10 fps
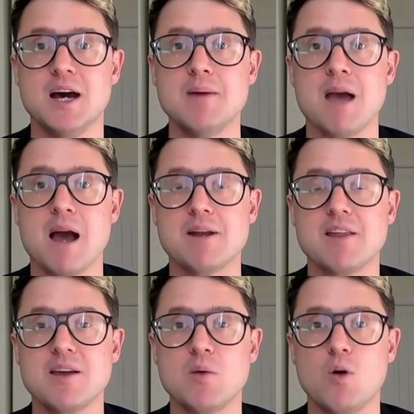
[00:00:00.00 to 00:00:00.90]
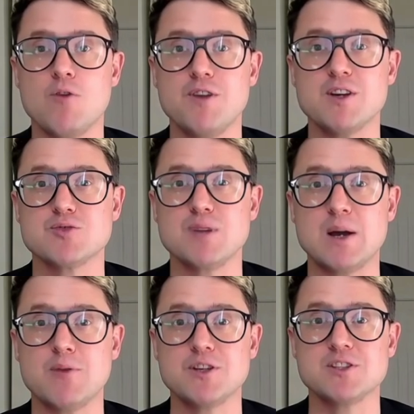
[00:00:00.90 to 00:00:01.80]
I mean, I think what feels
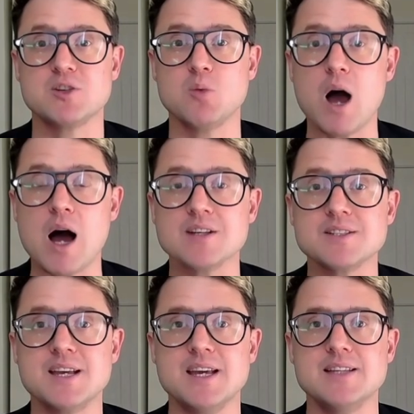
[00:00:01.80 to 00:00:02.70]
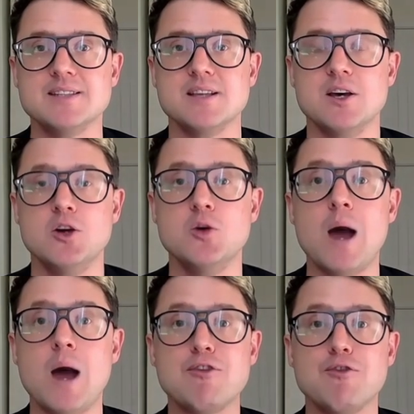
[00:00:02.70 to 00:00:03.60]
really obvious to us is that
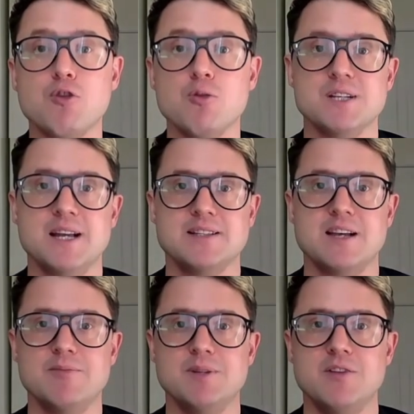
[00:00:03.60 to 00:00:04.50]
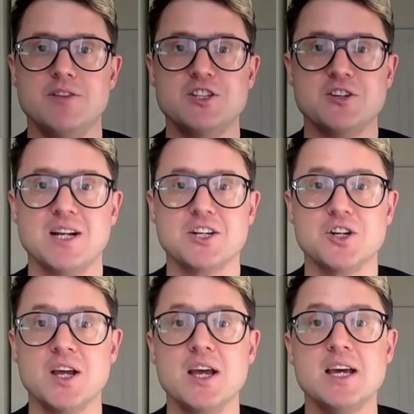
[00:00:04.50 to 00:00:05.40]
whoever forms the next government over the general
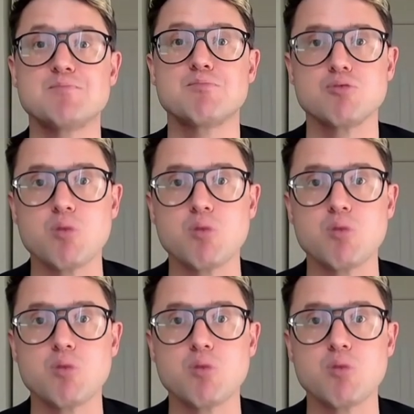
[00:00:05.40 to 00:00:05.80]
election is